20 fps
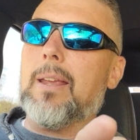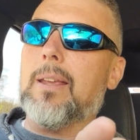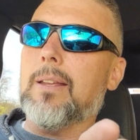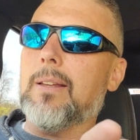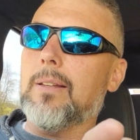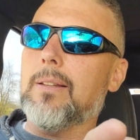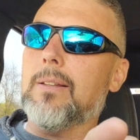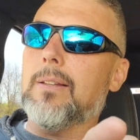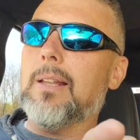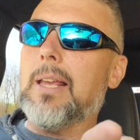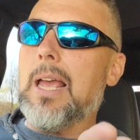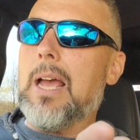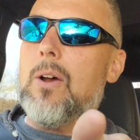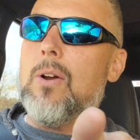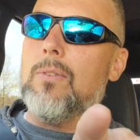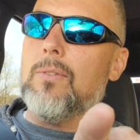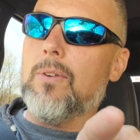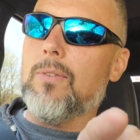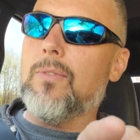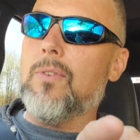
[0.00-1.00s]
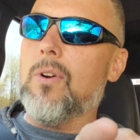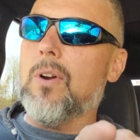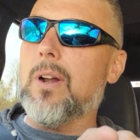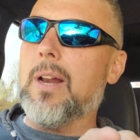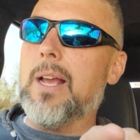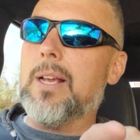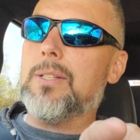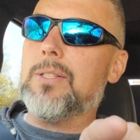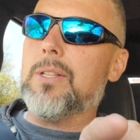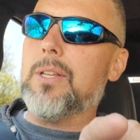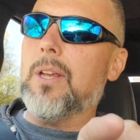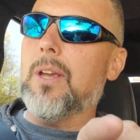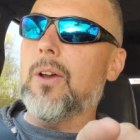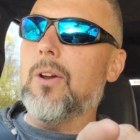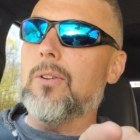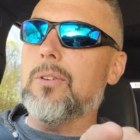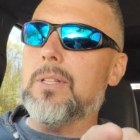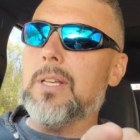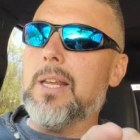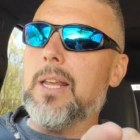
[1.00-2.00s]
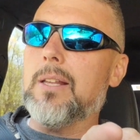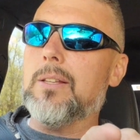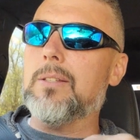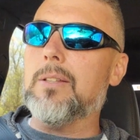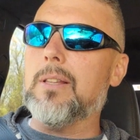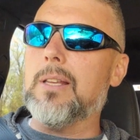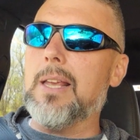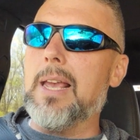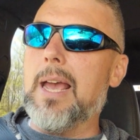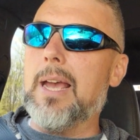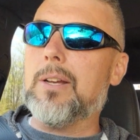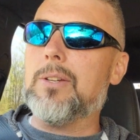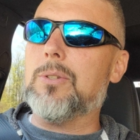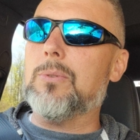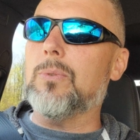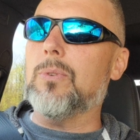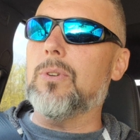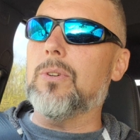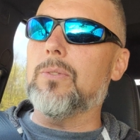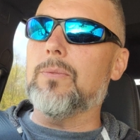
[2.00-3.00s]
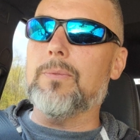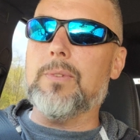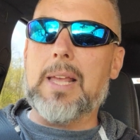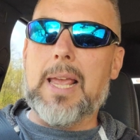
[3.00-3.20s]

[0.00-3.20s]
and however far it has to go to get to the actual